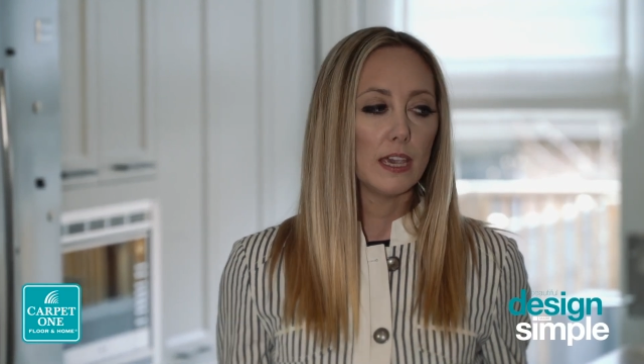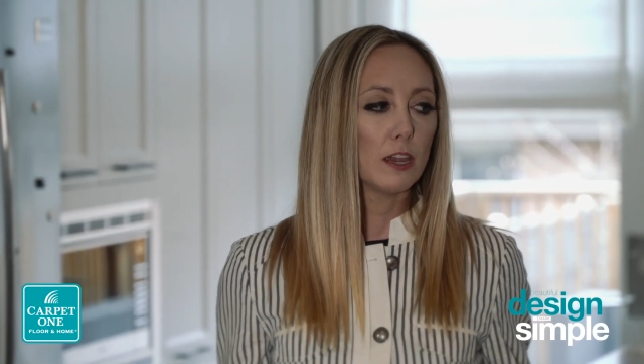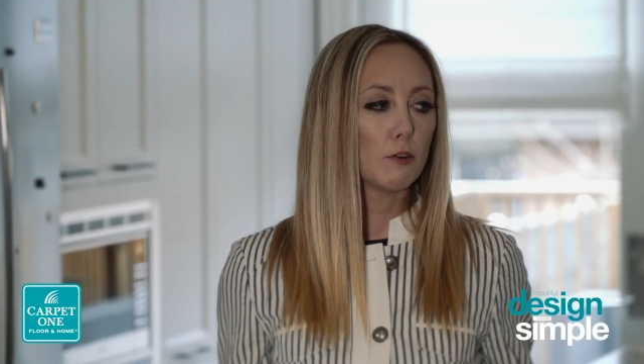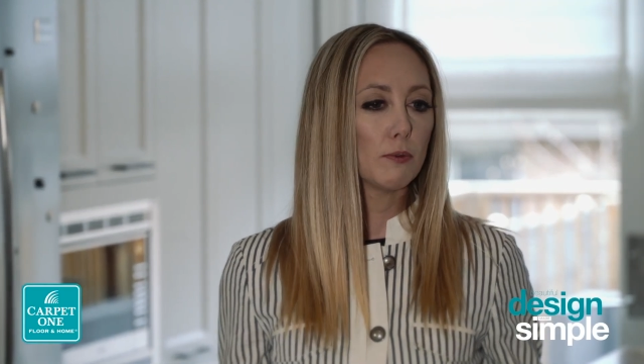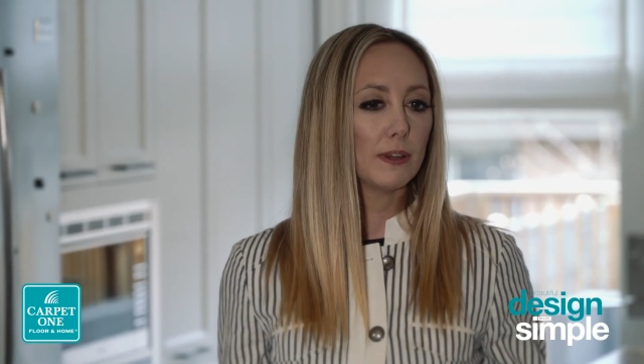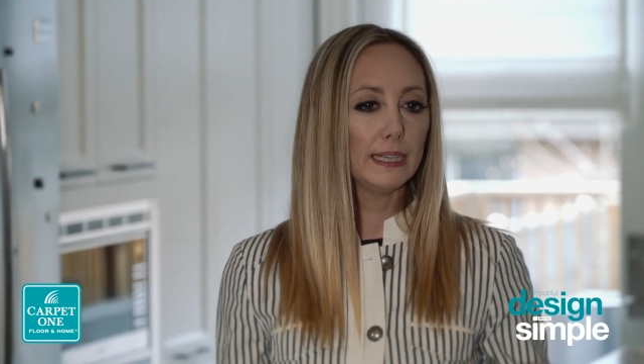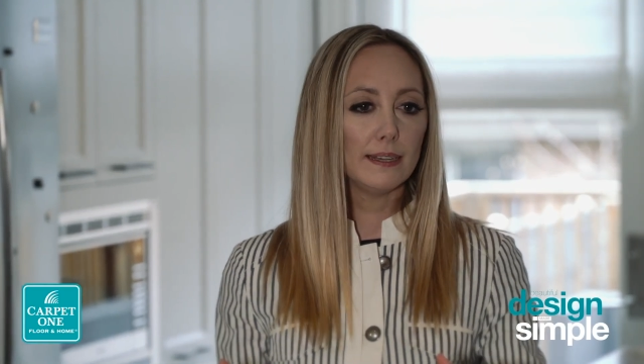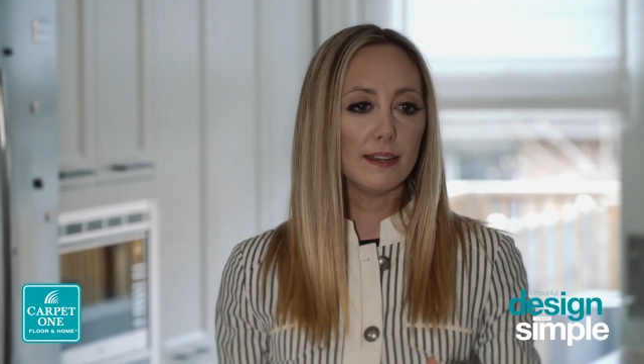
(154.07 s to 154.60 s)

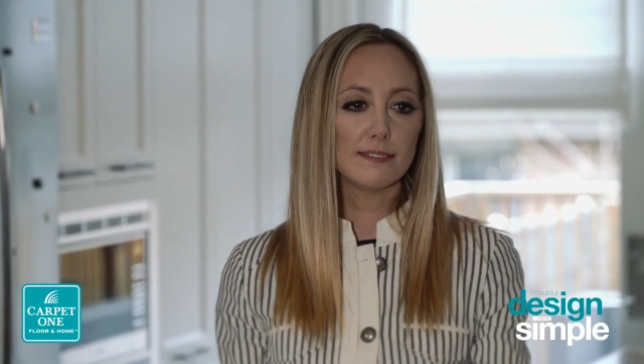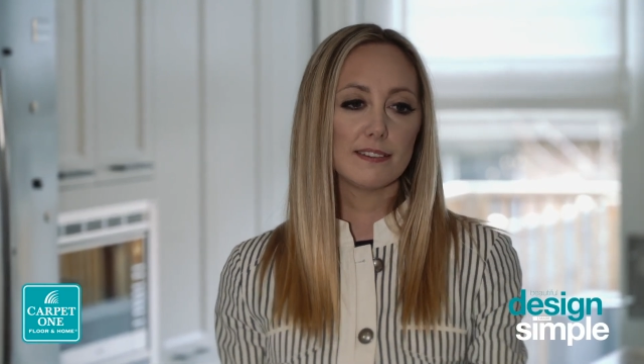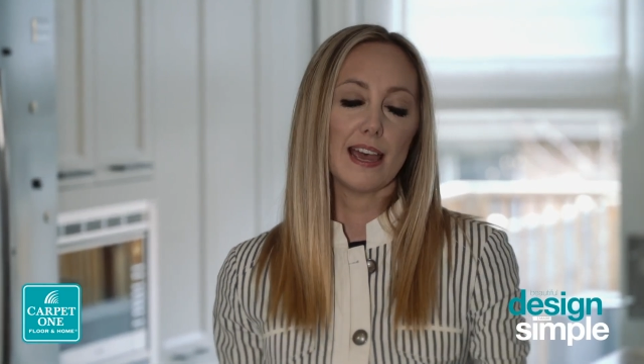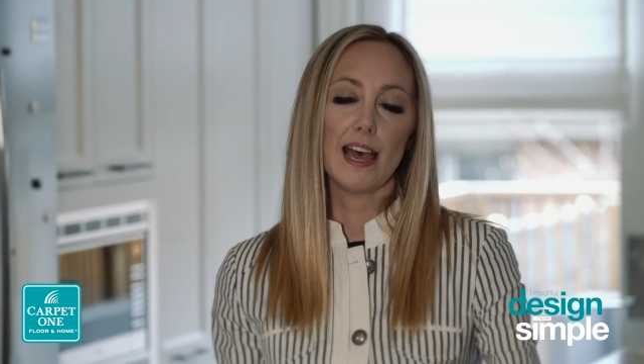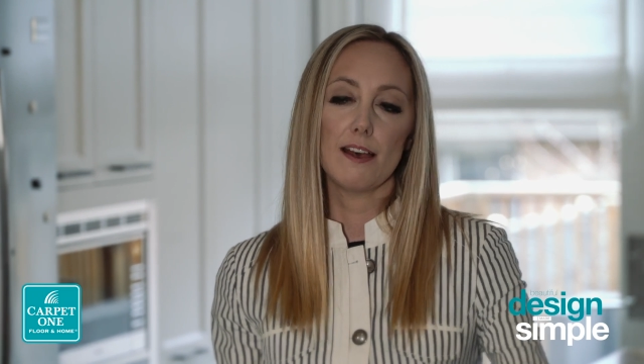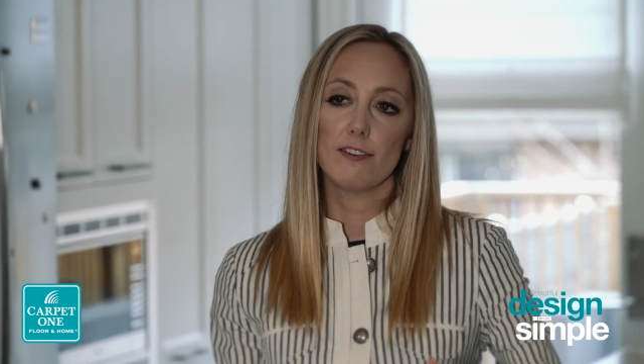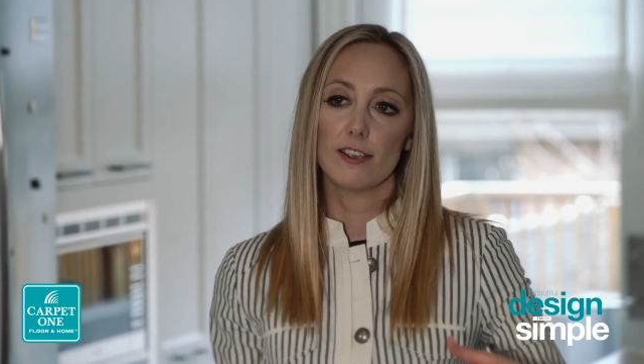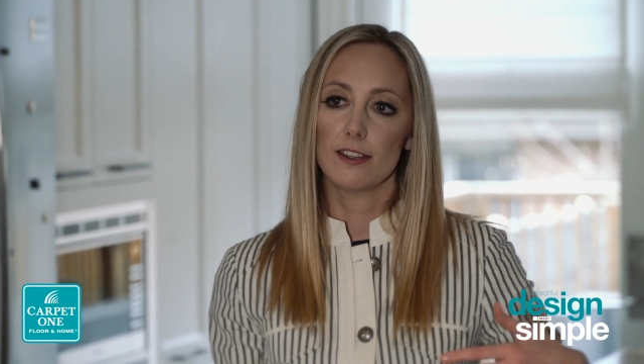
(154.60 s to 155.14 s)
it really needs to
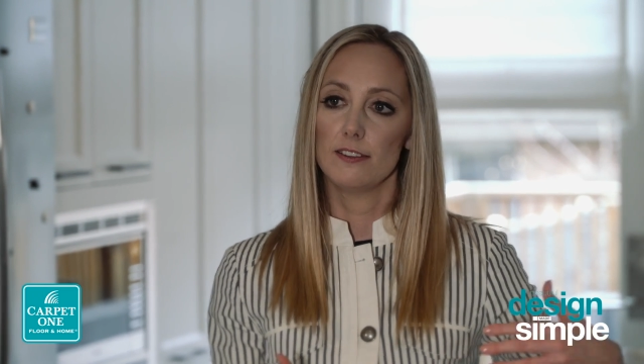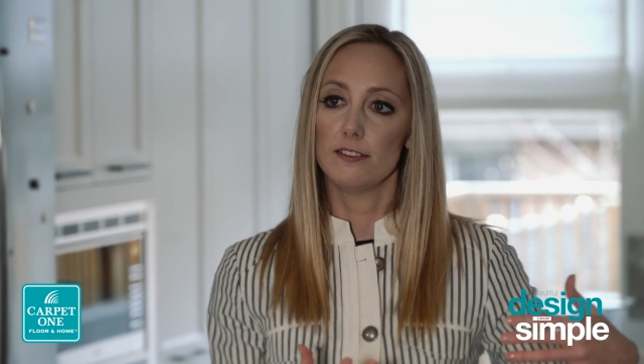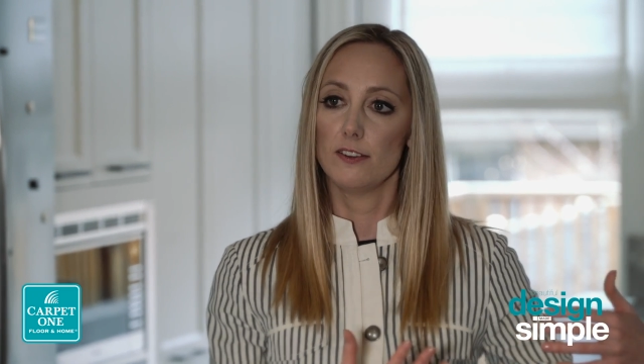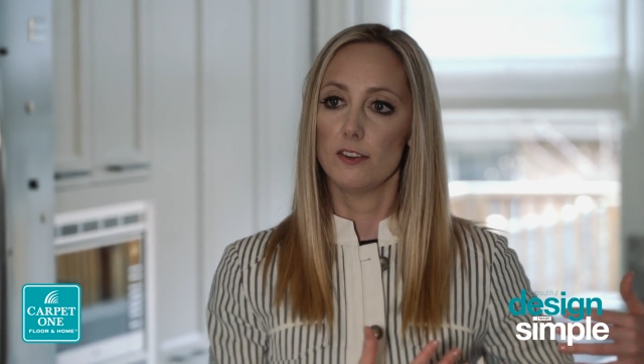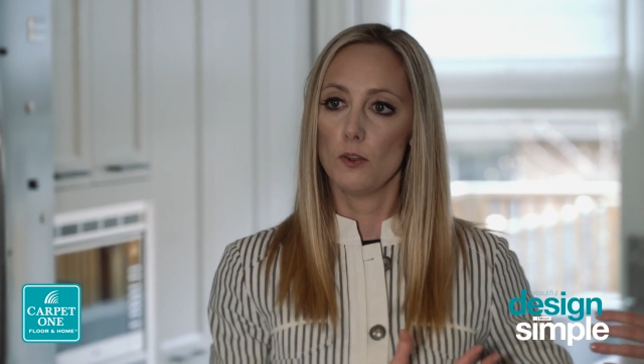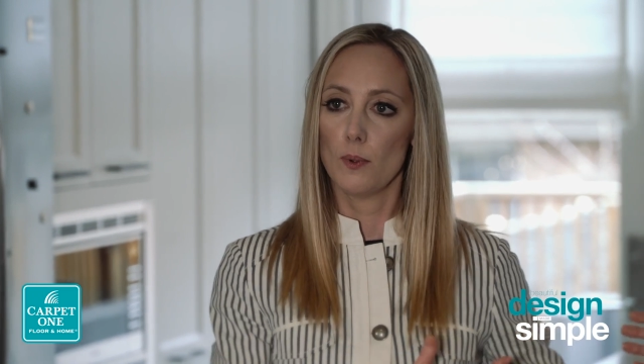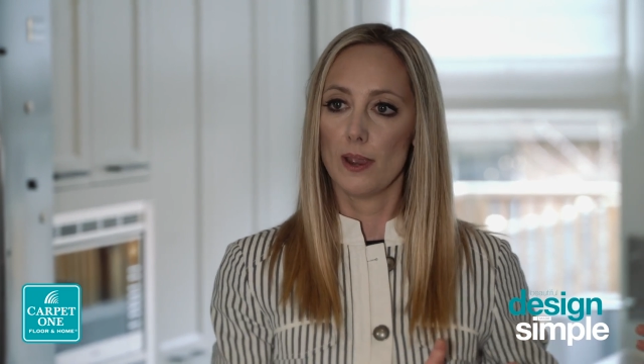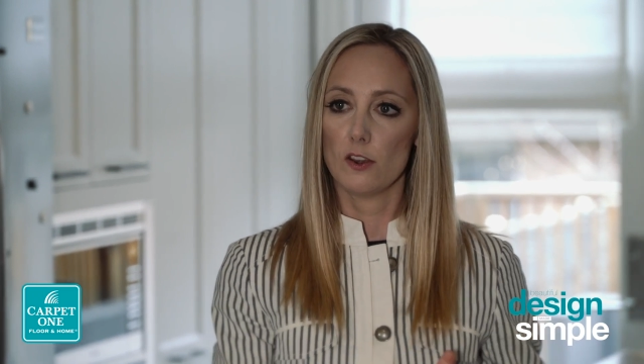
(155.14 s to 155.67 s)
have a
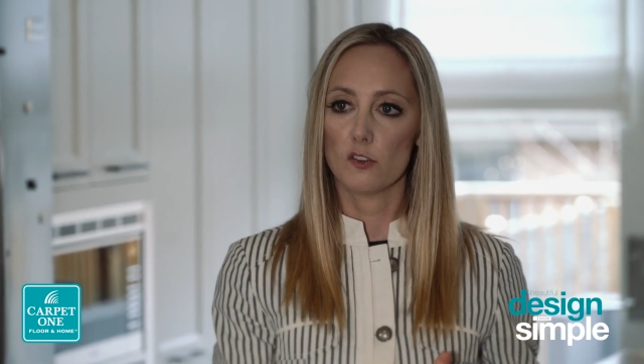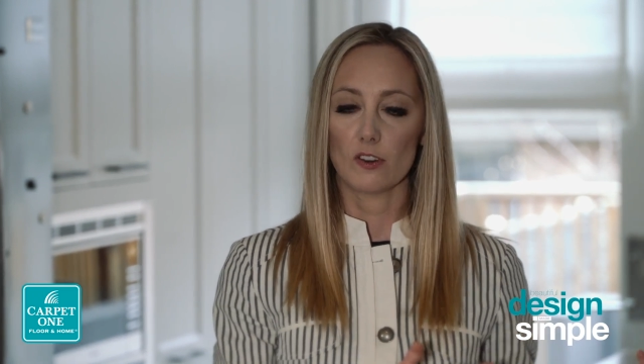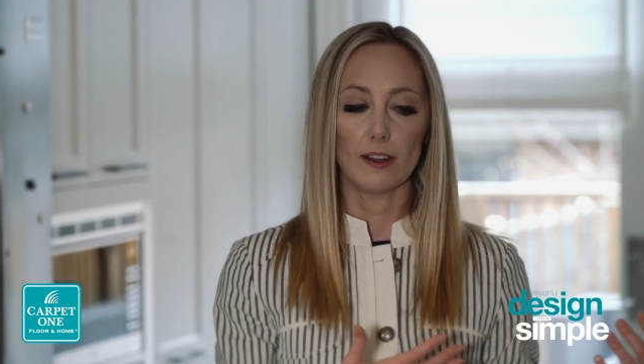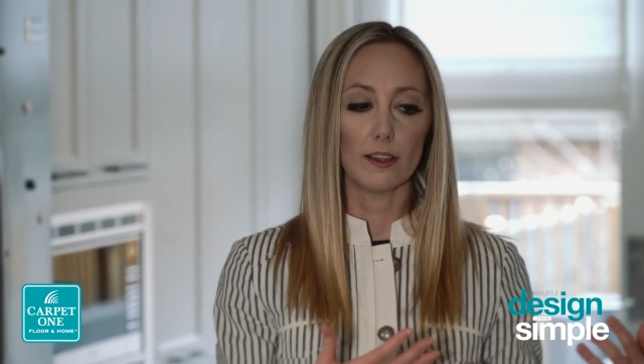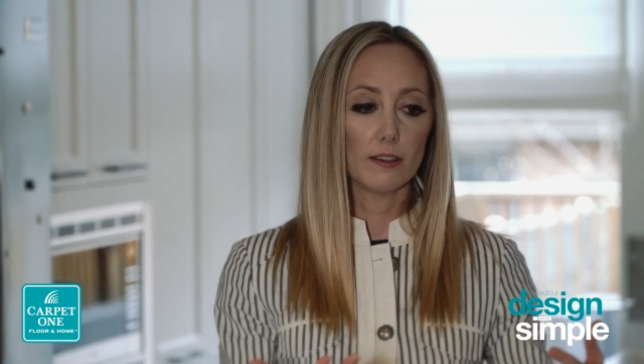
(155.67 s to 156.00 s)
continuation,